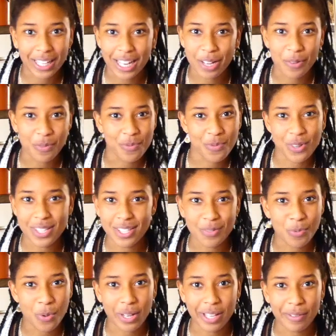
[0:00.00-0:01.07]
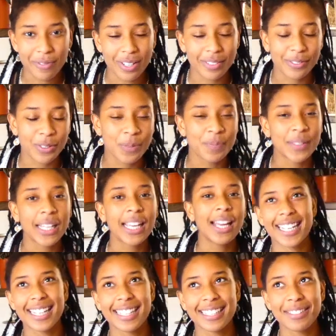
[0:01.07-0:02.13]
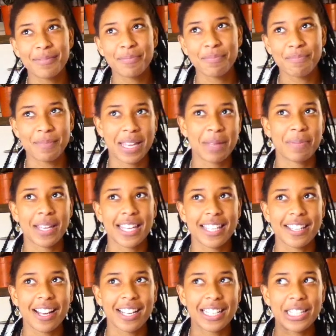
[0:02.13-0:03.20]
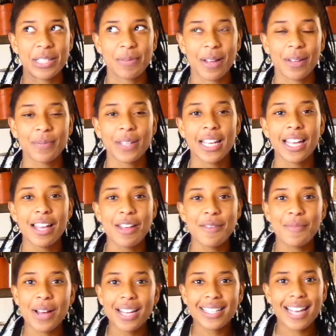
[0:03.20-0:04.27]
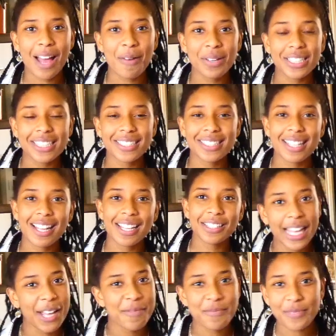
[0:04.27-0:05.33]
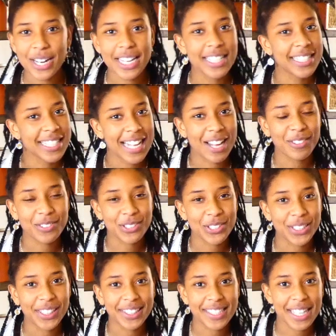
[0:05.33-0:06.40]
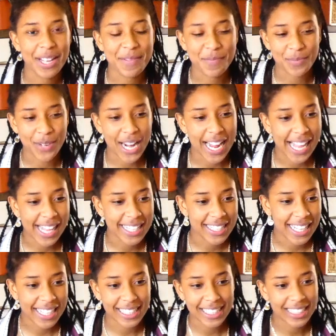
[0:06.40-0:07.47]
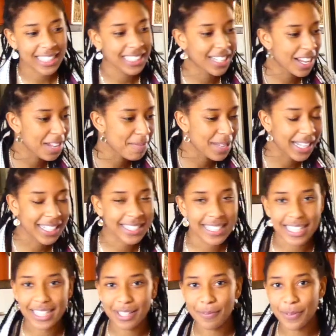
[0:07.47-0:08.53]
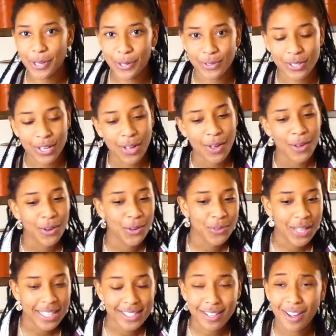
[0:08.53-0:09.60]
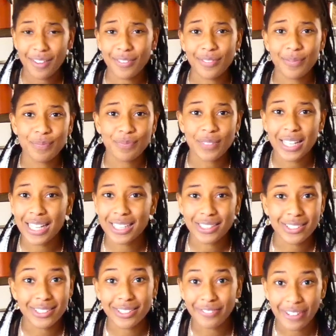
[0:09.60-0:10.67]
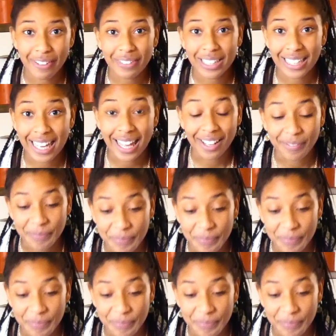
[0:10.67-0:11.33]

Like, what's walking fun for? Me being young as well. But now I just like embrace the outdoors, embrace like climbing, seeing the views, all that stuff. It's very lit.